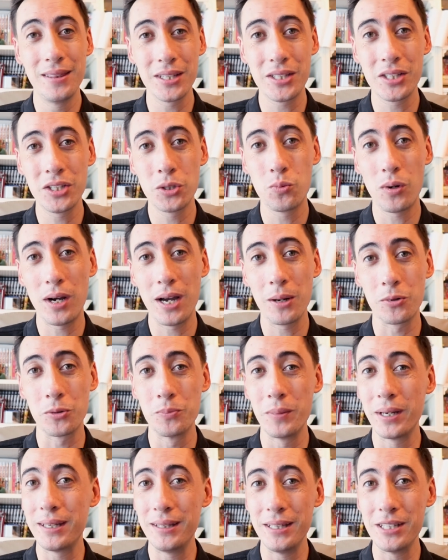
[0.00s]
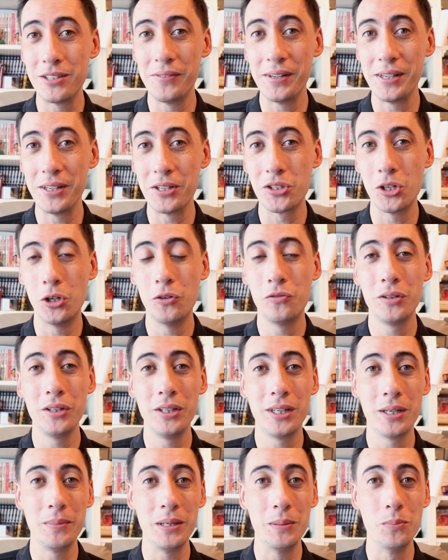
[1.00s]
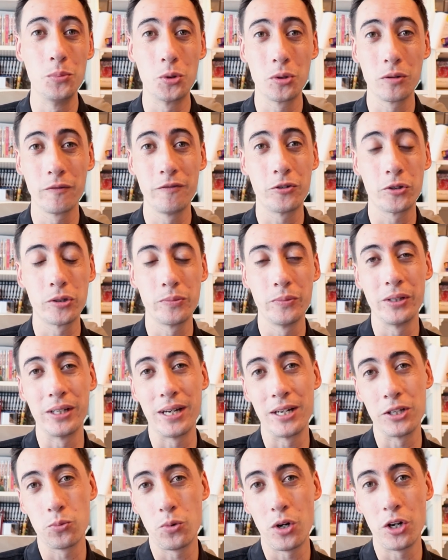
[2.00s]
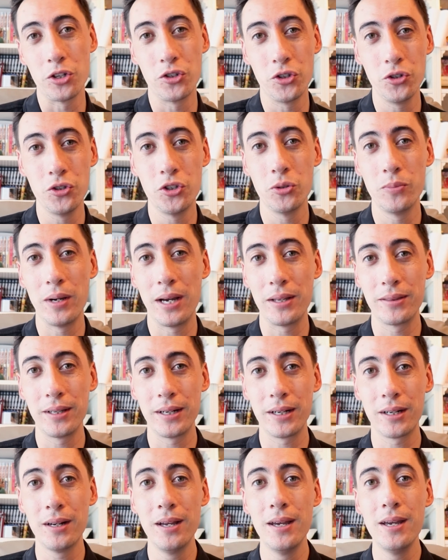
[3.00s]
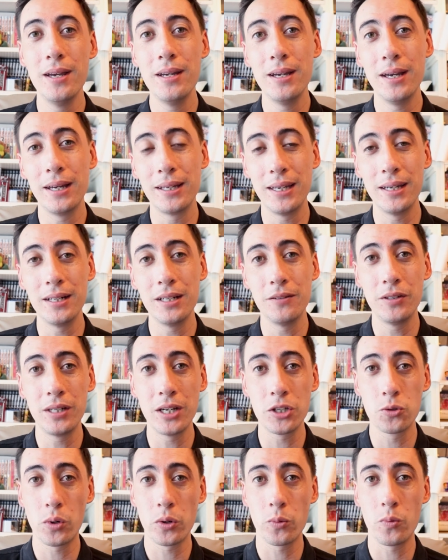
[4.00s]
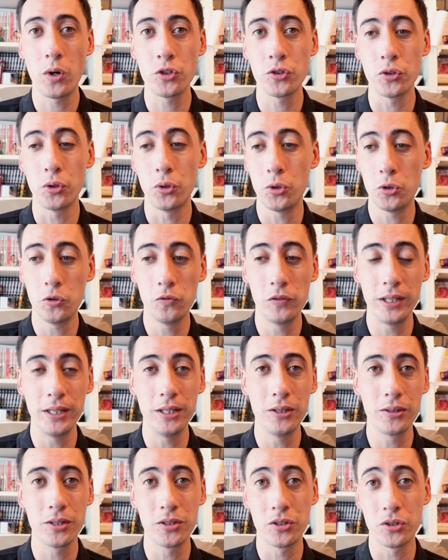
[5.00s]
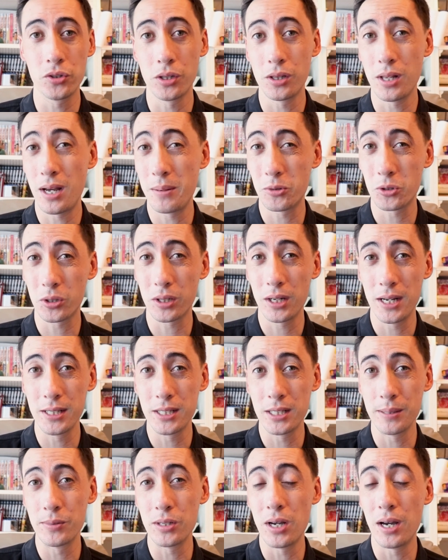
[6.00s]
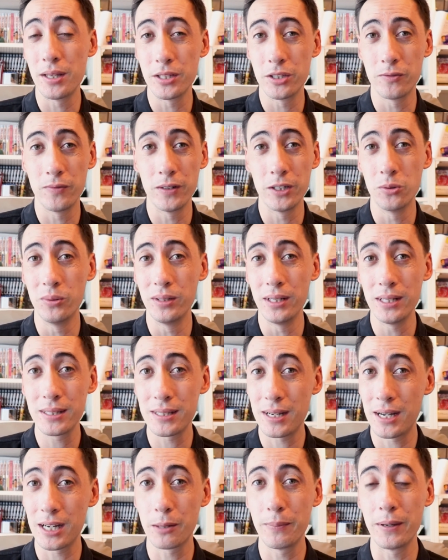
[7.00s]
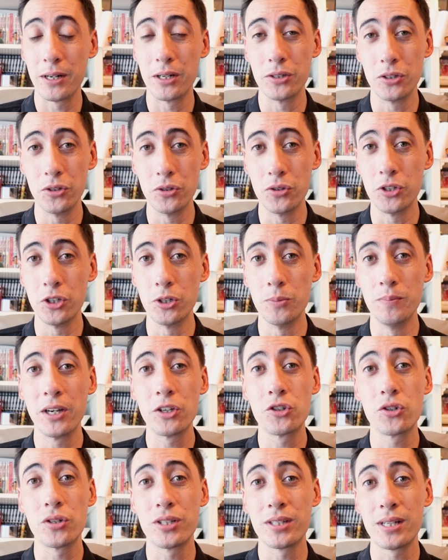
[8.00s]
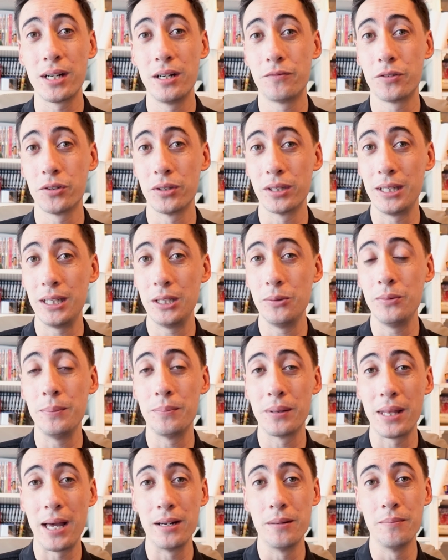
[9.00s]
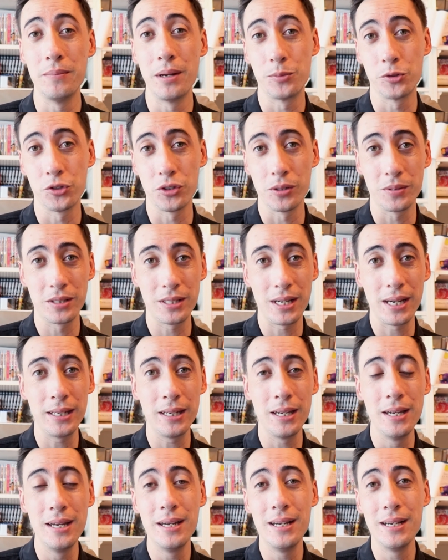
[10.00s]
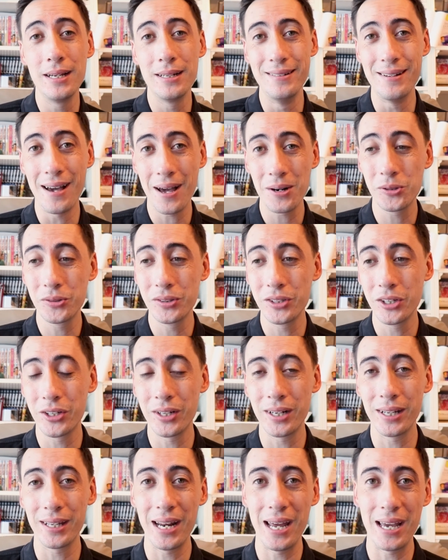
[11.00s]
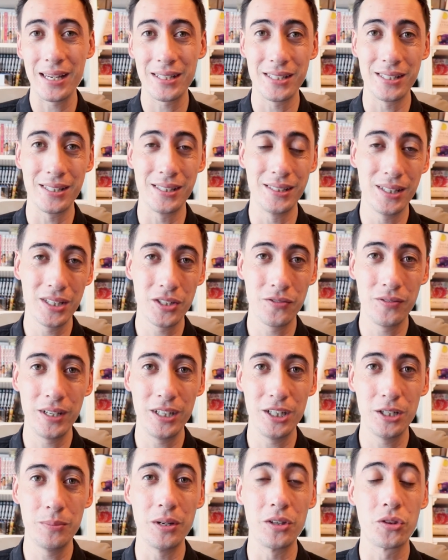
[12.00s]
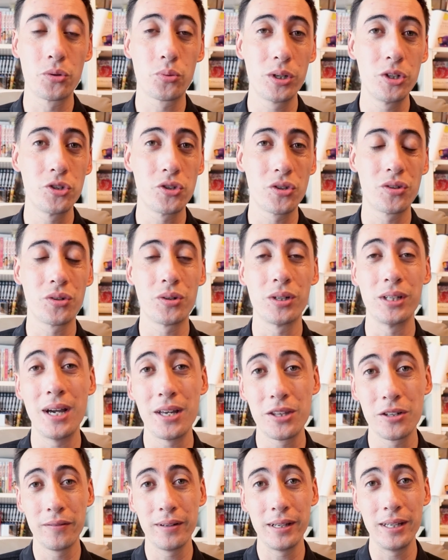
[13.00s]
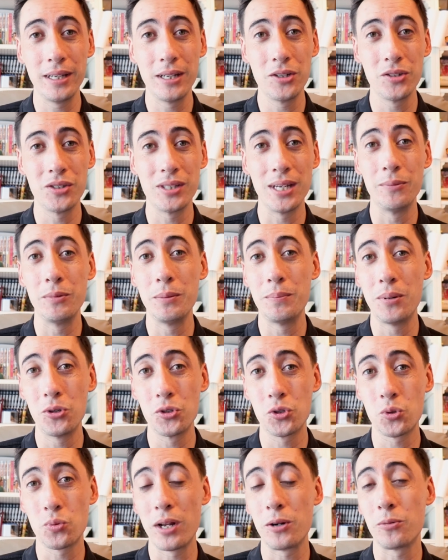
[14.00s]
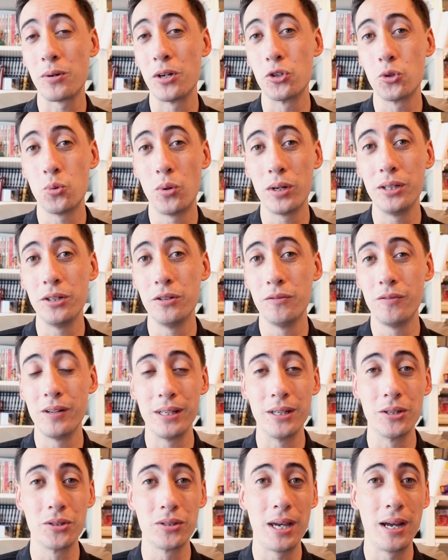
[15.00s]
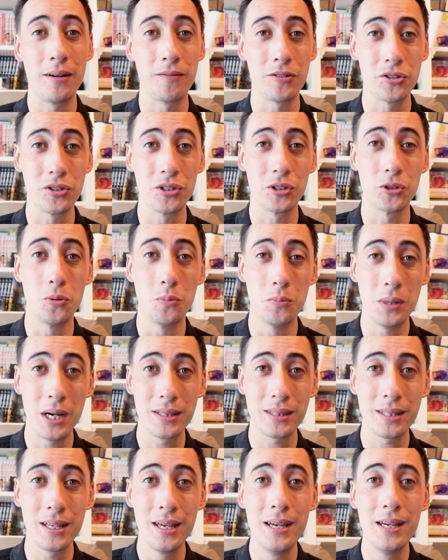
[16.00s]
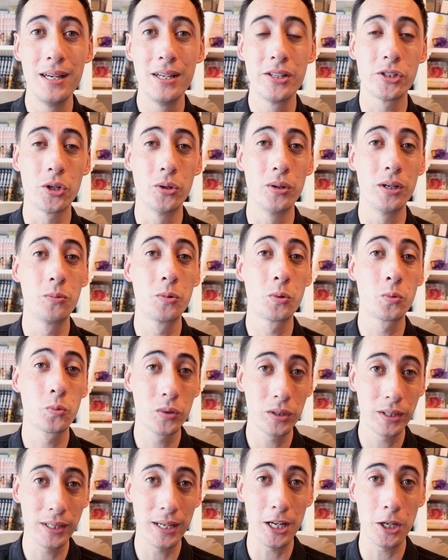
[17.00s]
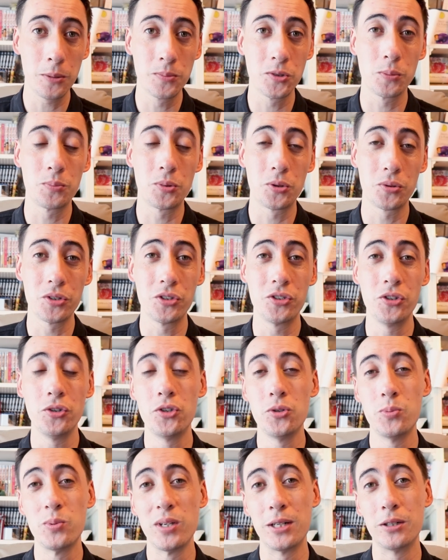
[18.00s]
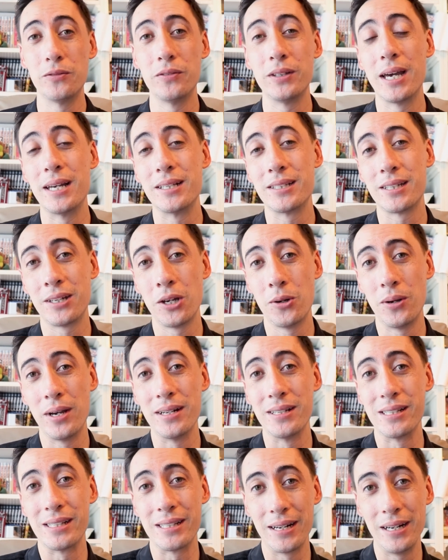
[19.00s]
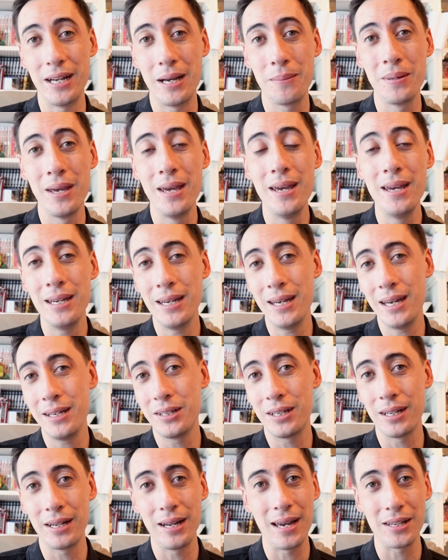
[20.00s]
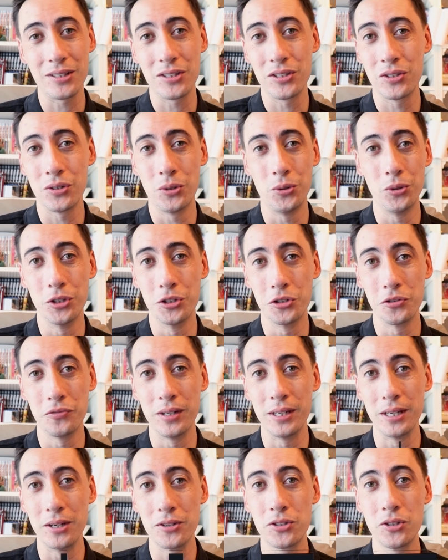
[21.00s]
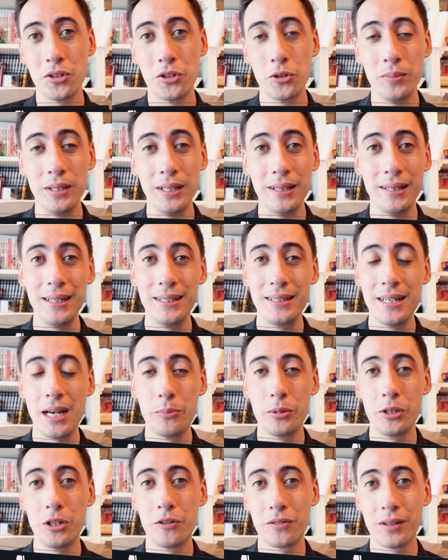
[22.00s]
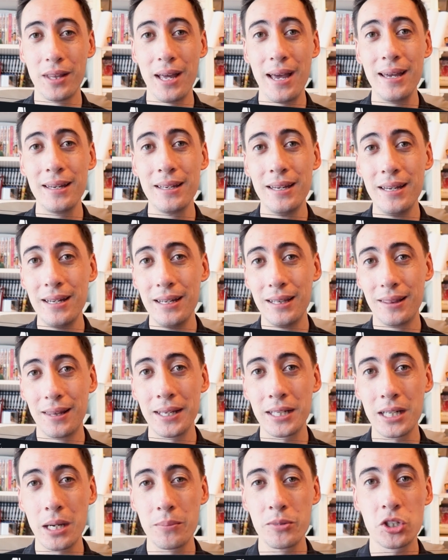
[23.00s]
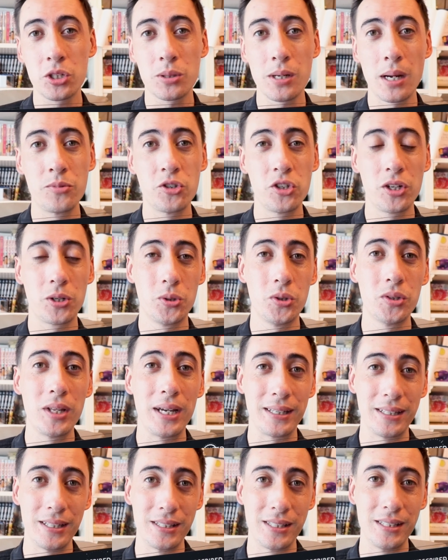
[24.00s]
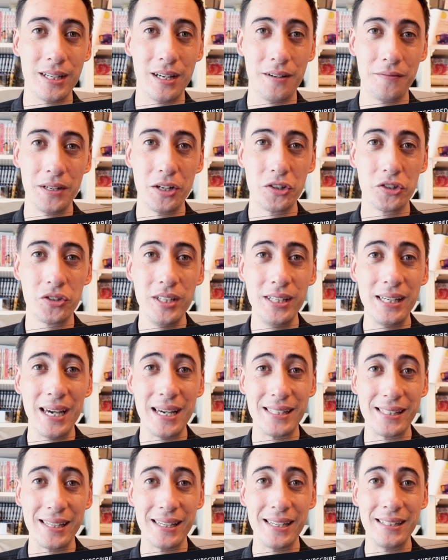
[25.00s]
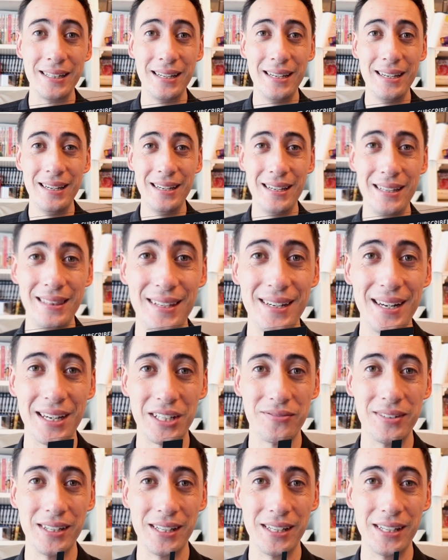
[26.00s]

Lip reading: this is why we're making these videos. Hopefully you can be more informed when you guys watch YouTube out there. Again, if you guys want to watch the whole video, because there's a lot more concepts on this video we didn't talk about on YouTube, make sure to sign up for the Kiwi Platinum membership site. Not only are you going to get access to this video, but 330 videos, and we post right around 20 new videos every single month. So it would really help support this YouTube channel if you guys could go ahead and sign up, and you get access to all those videos. So there'll be a link down below for that. Like, comment, subscribe, share, all that good stuff, and I'll see you guys in the next